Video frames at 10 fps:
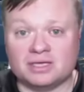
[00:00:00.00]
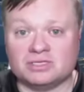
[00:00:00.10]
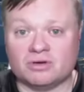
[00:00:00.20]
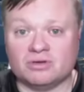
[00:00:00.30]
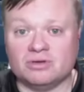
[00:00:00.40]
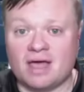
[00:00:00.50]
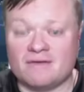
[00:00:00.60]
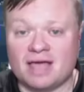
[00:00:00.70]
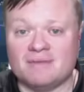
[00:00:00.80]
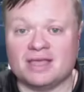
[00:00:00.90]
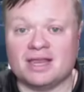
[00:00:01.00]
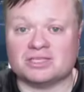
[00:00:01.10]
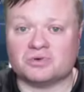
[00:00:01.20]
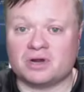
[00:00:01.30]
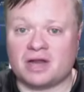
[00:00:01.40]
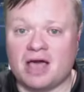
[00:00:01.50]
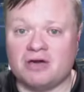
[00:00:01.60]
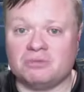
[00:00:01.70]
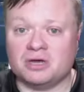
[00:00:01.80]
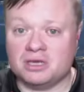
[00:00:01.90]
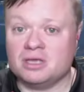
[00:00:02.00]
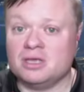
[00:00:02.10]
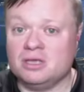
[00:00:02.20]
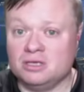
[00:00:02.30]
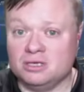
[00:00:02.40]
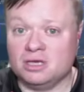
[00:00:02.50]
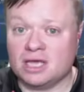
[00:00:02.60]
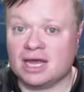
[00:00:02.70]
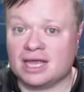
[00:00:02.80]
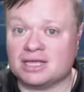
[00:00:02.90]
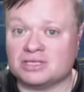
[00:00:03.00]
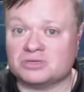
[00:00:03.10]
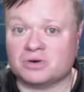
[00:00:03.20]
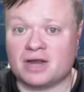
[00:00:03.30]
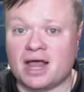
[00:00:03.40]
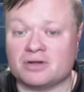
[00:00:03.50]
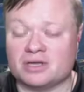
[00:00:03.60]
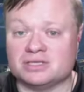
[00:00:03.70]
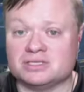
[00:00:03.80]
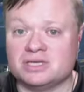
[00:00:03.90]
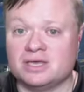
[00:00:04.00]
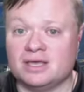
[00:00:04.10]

So you have time to get it sorted out, but you got to get it sorted out because